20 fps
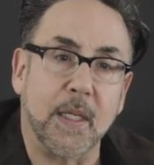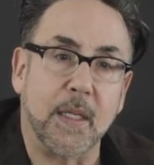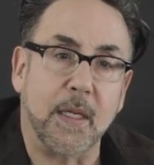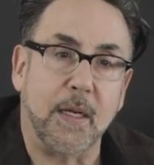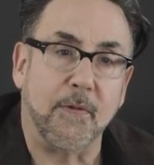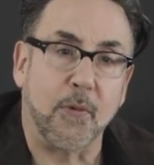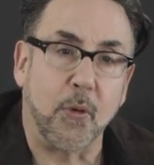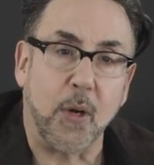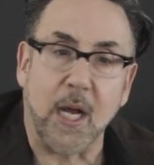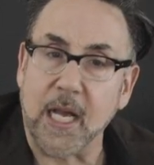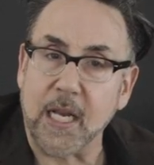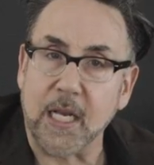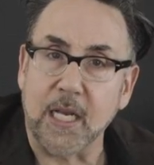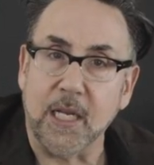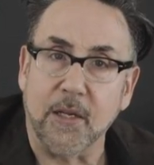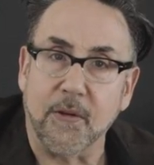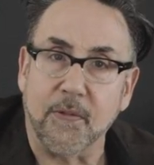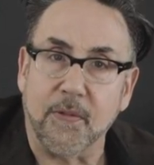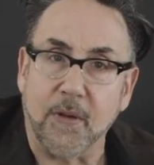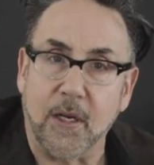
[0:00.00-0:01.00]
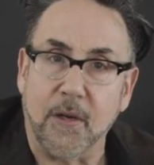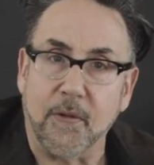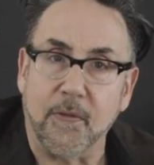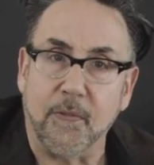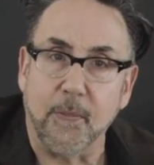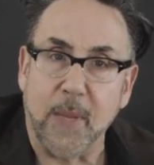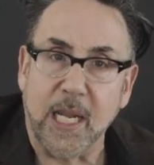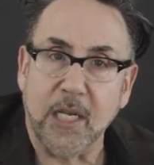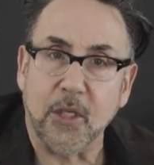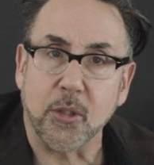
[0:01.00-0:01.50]
a variety
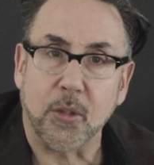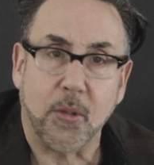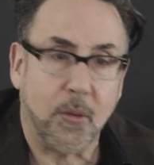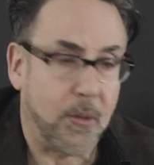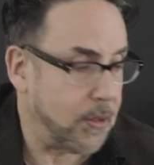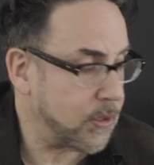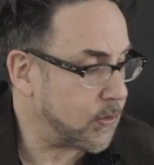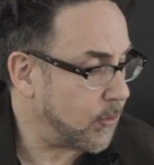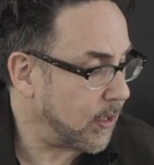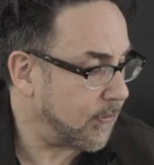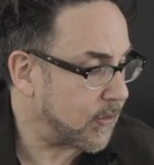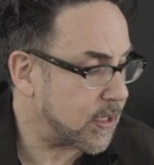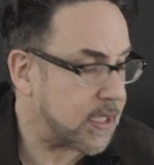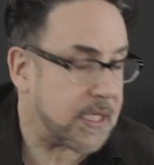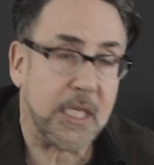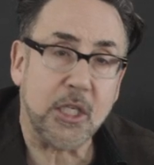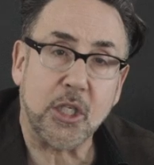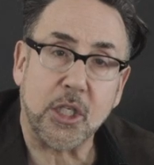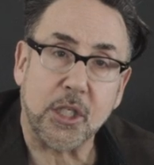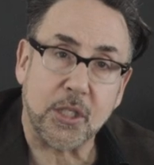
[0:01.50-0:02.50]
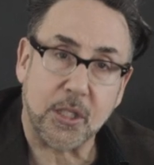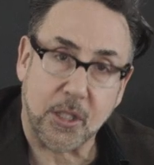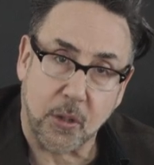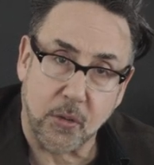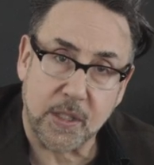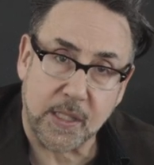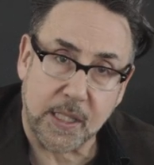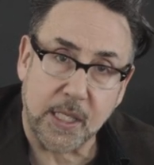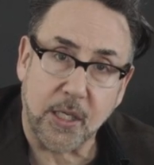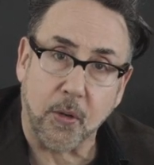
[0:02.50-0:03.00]
of major chords. We have a C
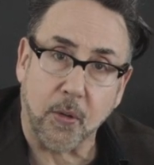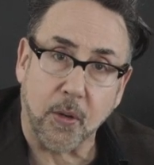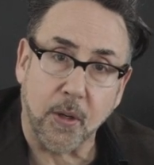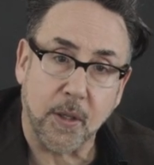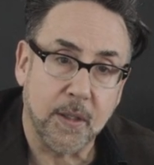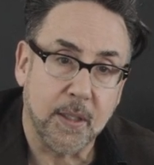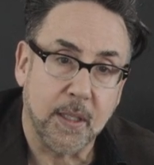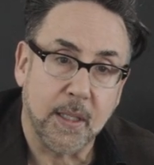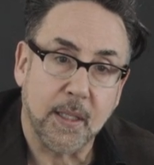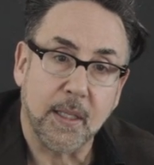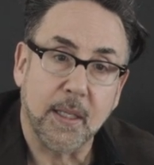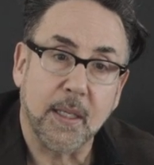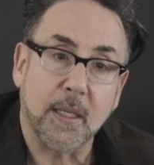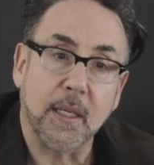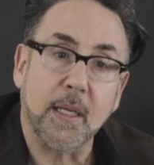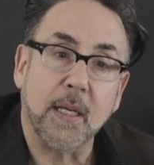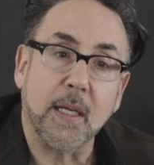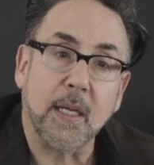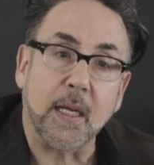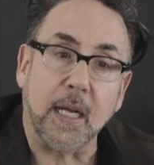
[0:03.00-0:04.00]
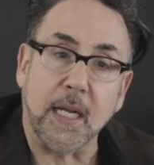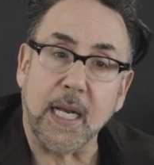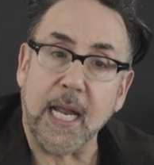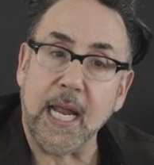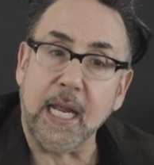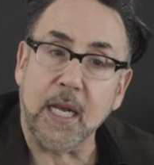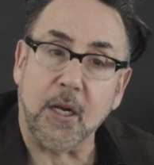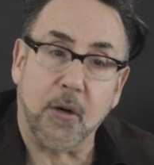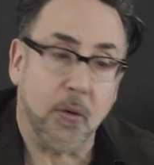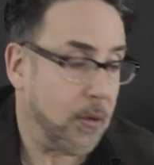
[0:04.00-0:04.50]
chord, an
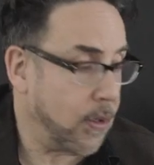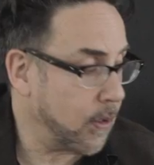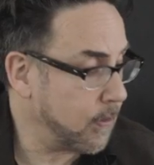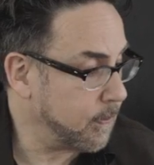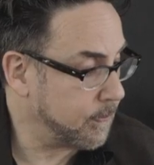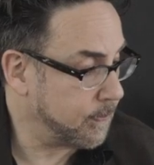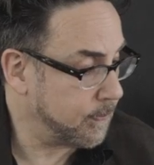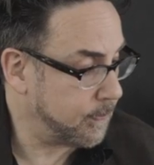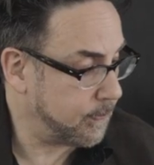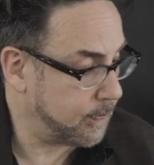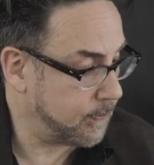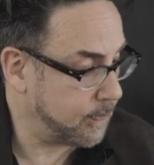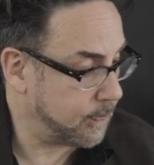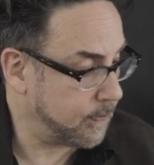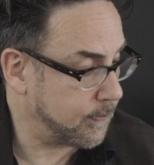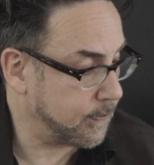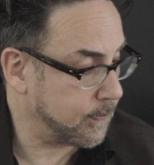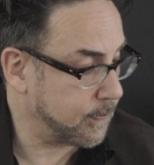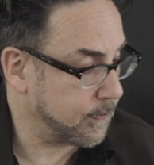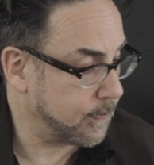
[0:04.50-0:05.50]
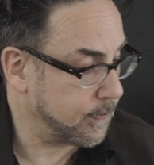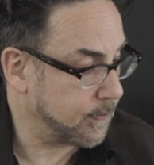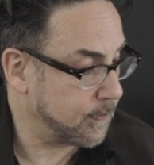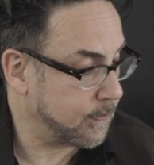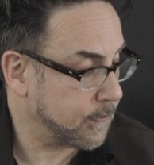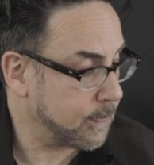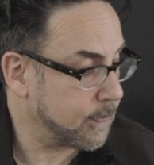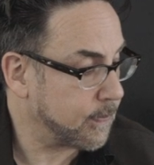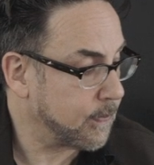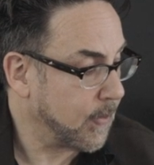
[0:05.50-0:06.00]
A chord,
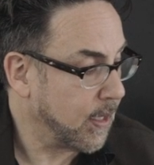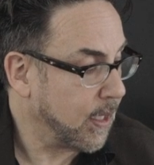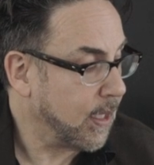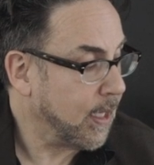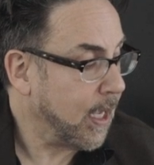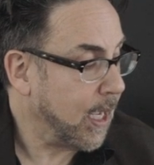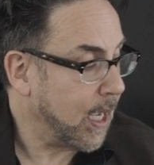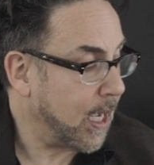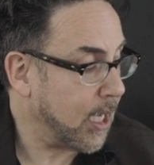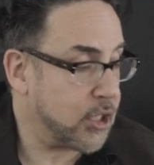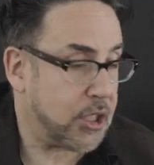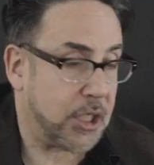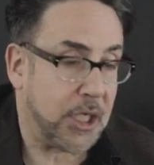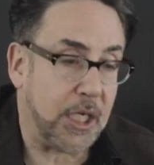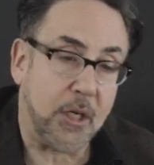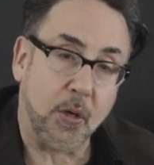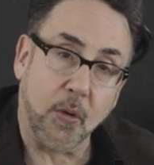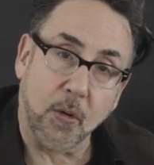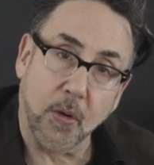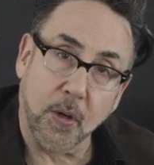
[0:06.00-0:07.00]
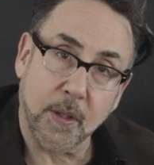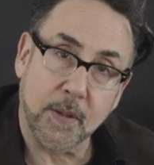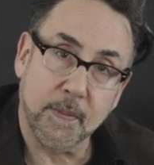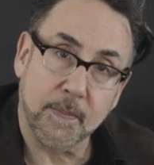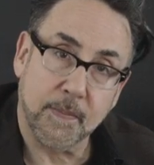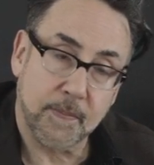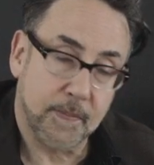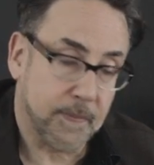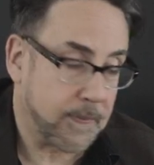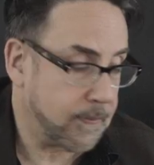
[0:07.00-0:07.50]
a G chord,
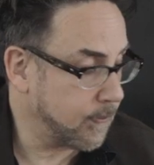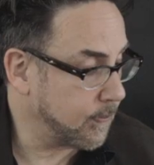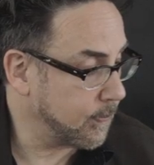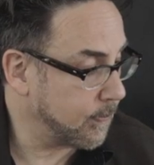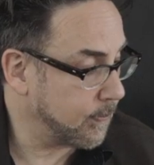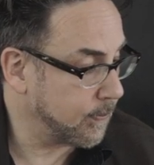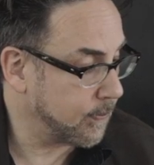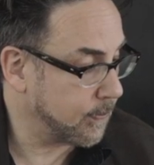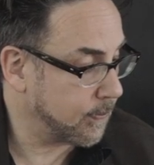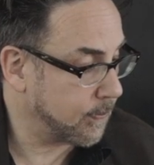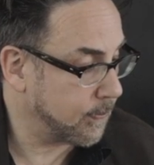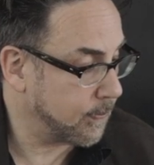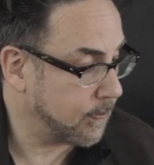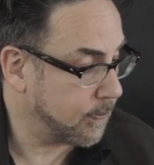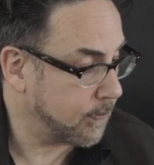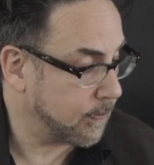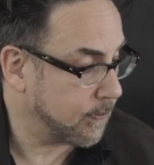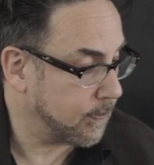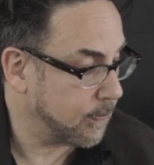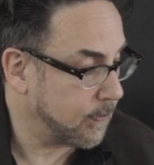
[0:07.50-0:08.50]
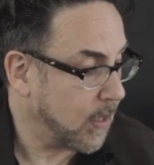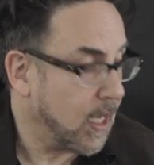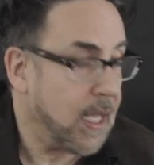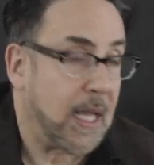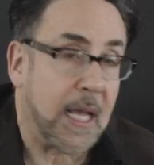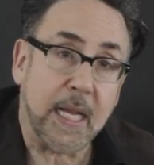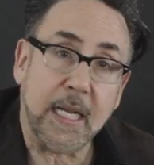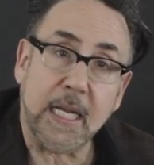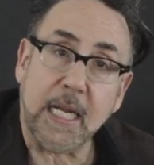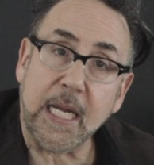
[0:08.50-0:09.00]

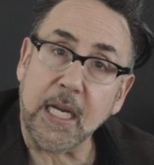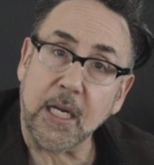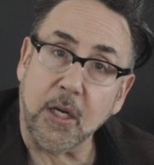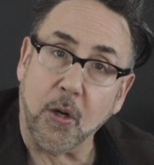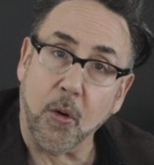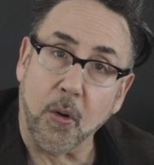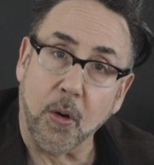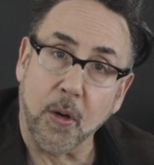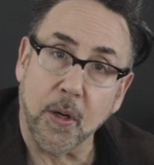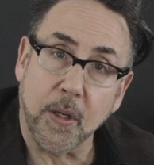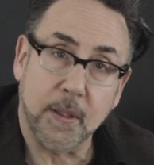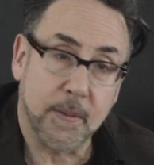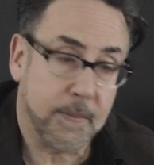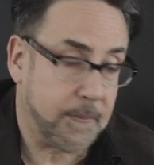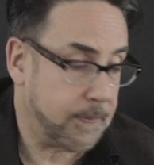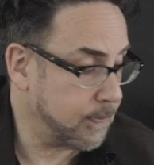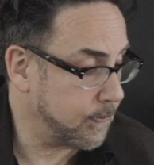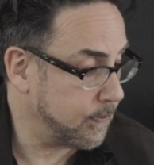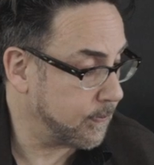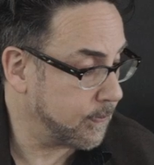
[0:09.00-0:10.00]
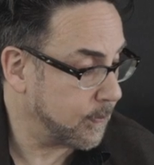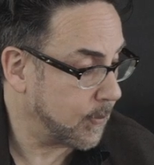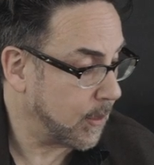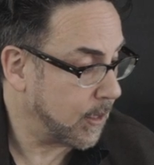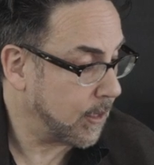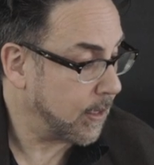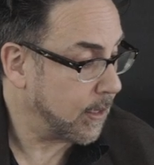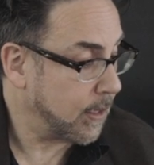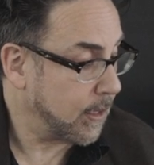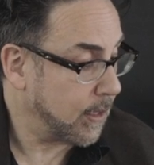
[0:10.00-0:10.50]
an E chord,
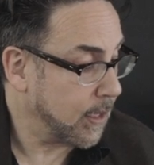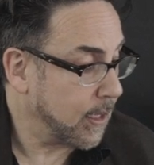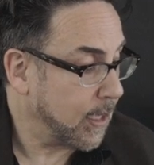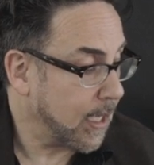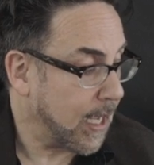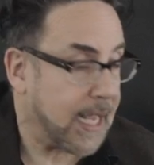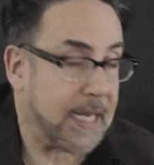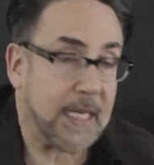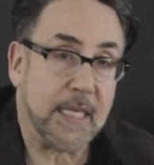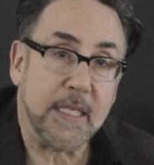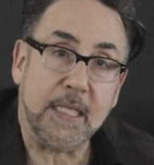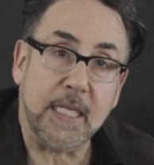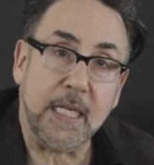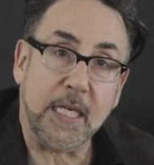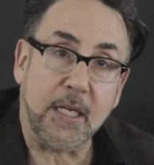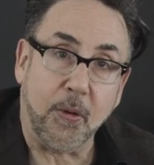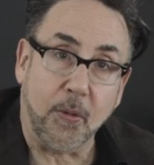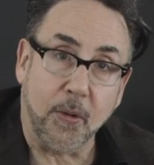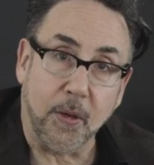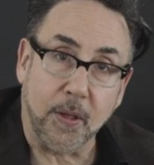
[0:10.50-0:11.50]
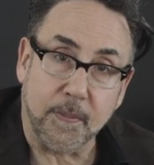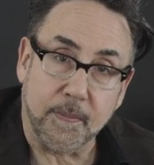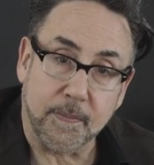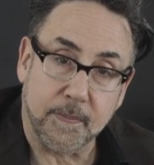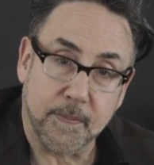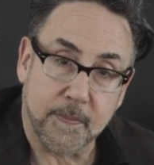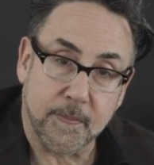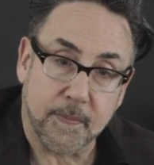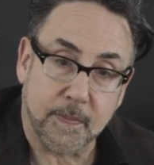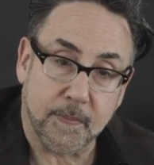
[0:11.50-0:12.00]
and a D chord.
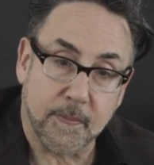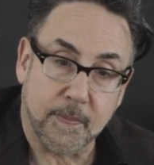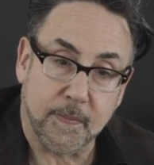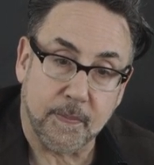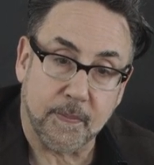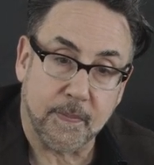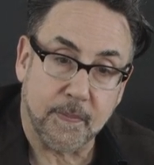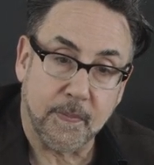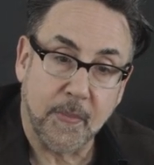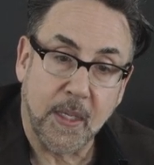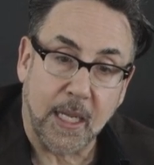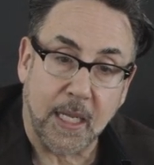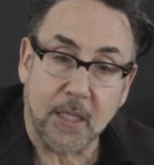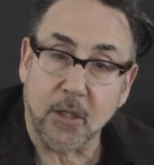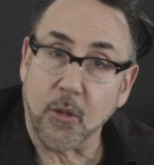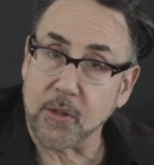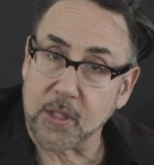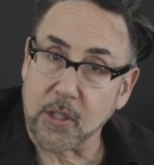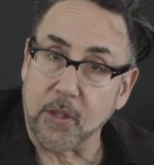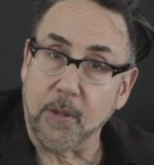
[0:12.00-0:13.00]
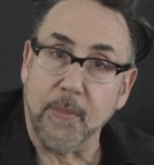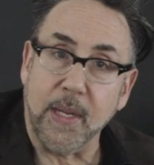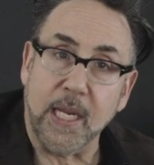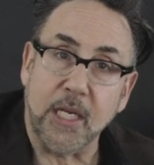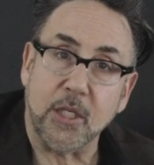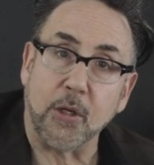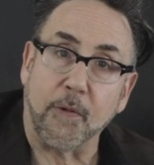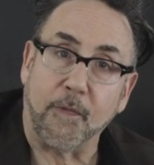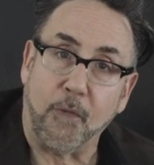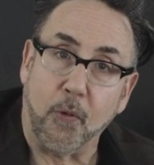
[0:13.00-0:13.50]
And those are the
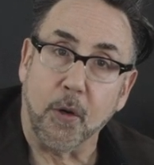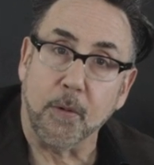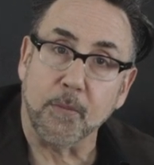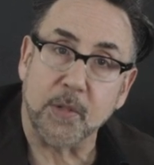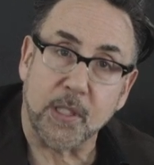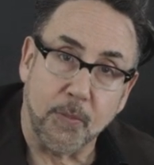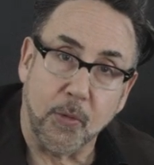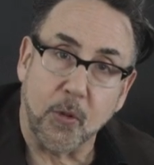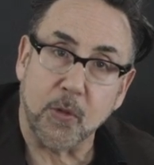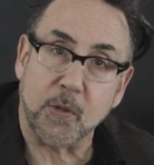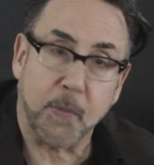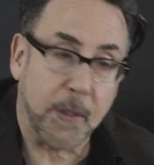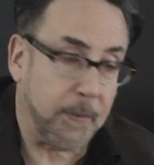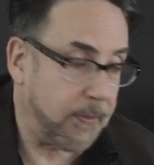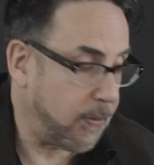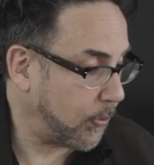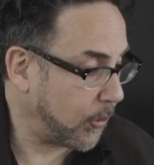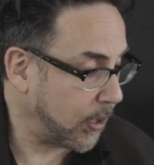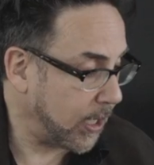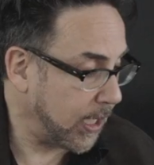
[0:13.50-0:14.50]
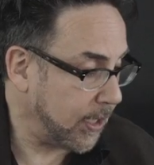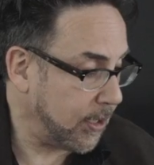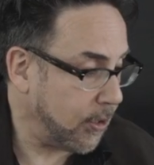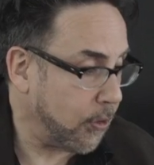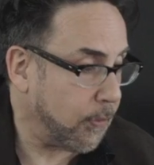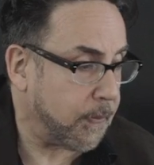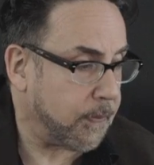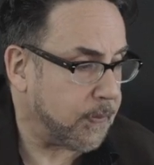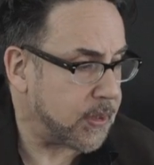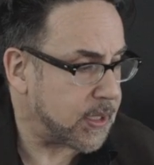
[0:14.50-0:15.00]
major forms that most people play in the
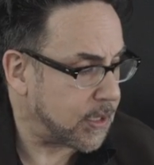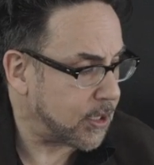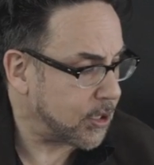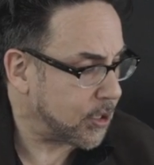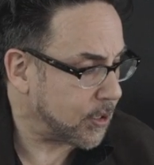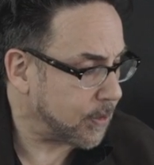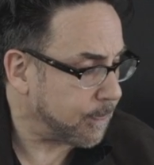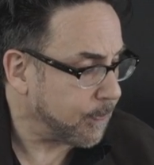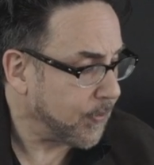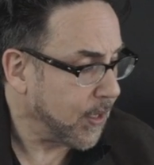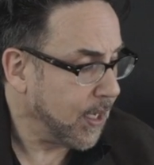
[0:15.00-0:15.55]
open position.